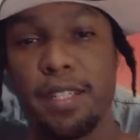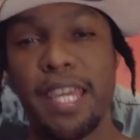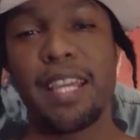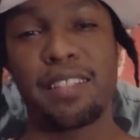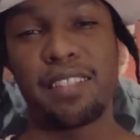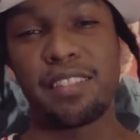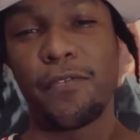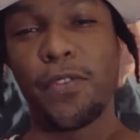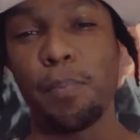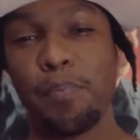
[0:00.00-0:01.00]
Next is
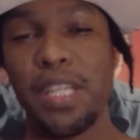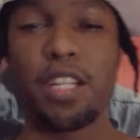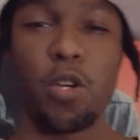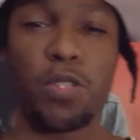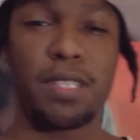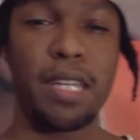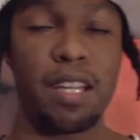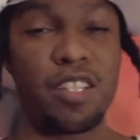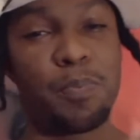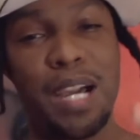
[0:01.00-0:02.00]
the Flamingo
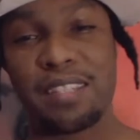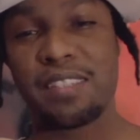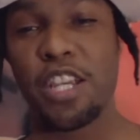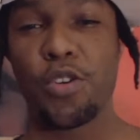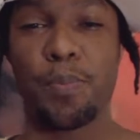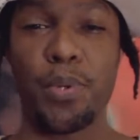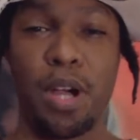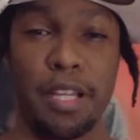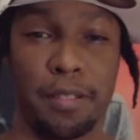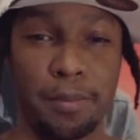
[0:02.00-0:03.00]
stance by Sarah
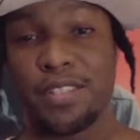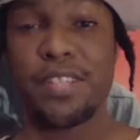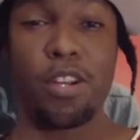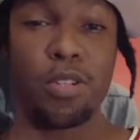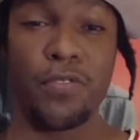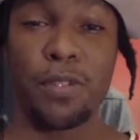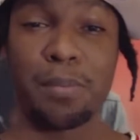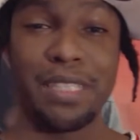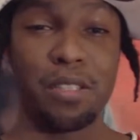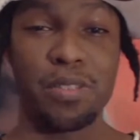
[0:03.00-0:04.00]
Bryant. Sarah's
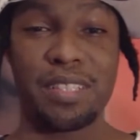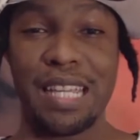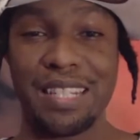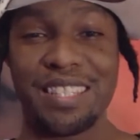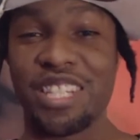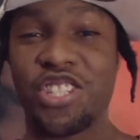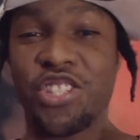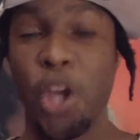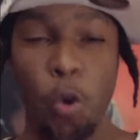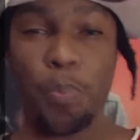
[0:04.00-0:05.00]
Flamingo stance is
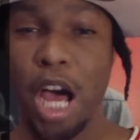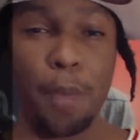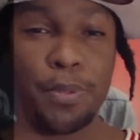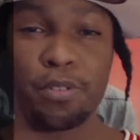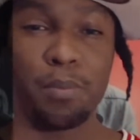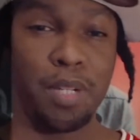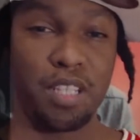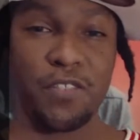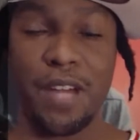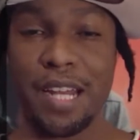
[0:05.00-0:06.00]
so popular
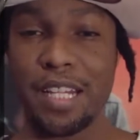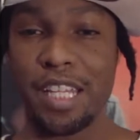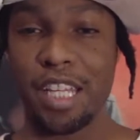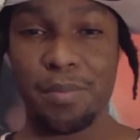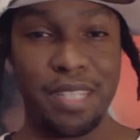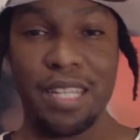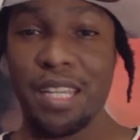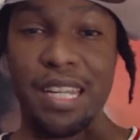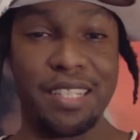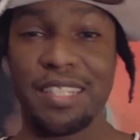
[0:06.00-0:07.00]
amongst fighting games,
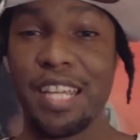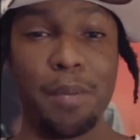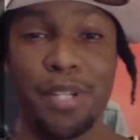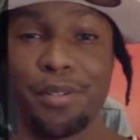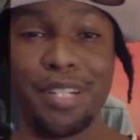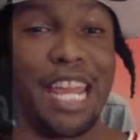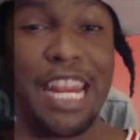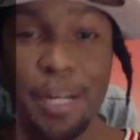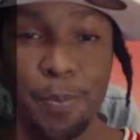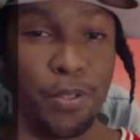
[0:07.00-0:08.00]
it's damn near in
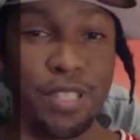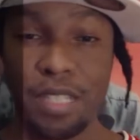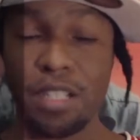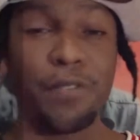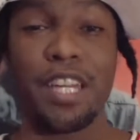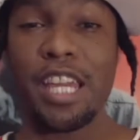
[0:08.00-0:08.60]
80% of